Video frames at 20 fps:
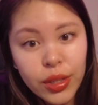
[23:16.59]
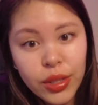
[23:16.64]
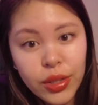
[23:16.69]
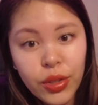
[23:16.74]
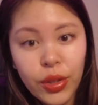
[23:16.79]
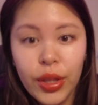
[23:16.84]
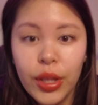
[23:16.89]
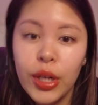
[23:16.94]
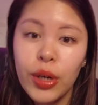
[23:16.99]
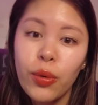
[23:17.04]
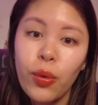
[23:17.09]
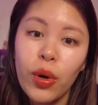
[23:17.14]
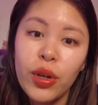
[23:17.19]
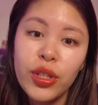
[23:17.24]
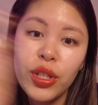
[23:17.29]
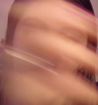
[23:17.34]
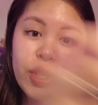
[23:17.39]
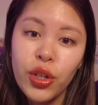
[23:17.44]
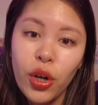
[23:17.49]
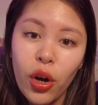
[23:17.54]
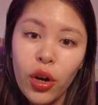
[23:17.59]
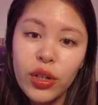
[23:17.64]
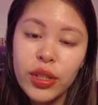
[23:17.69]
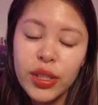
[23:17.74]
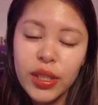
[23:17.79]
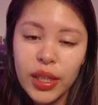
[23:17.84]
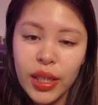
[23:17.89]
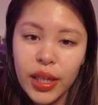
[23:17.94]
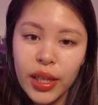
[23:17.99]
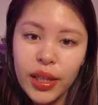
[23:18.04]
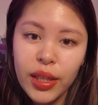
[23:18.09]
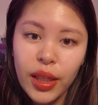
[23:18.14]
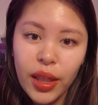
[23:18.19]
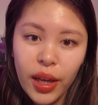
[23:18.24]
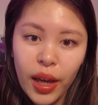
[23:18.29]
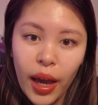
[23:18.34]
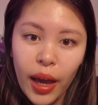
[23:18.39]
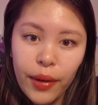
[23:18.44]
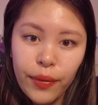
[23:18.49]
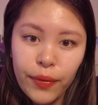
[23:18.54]
so they don't want the dogs to eat the
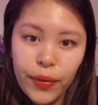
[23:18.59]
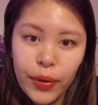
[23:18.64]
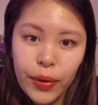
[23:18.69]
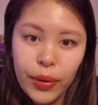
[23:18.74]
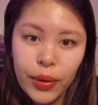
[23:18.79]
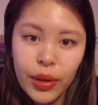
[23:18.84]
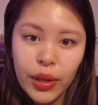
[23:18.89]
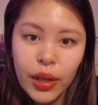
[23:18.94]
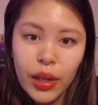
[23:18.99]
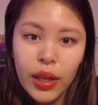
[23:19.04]
cat food